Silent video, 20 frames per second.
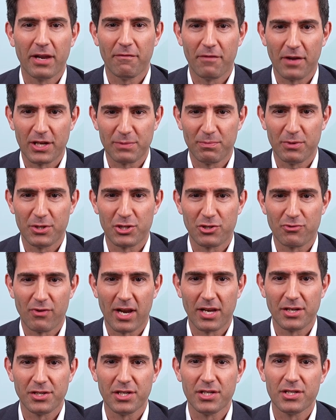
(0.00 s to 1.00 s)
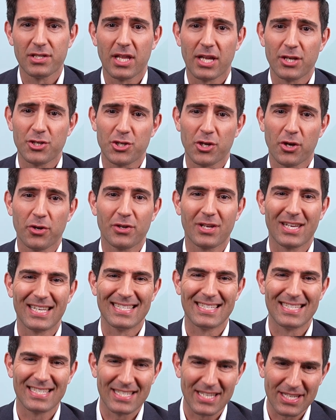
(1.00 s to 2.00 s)
investment strategies that show
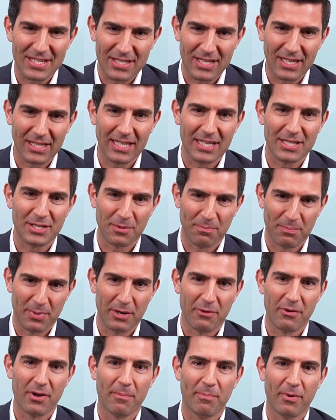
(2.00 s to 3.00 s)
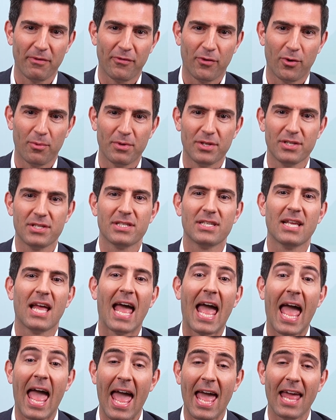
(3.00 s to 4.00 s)
consistently superior performance
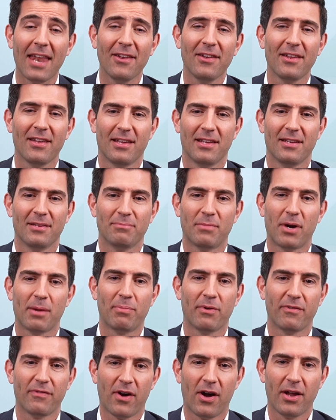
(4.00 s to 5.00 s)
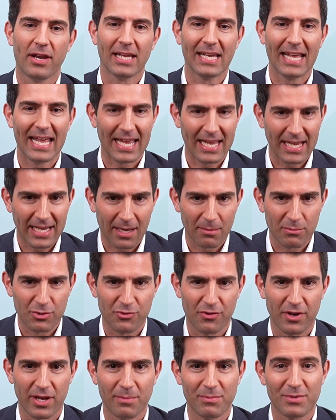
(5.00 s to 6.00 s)
and by providing income
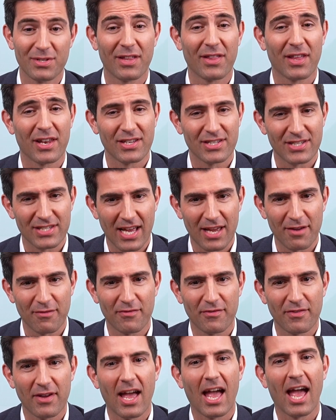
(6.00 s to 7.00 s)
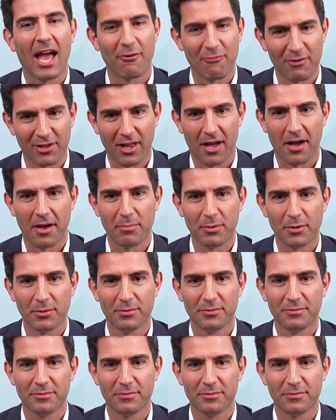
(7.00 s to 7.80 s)
streams that are safe and reliable.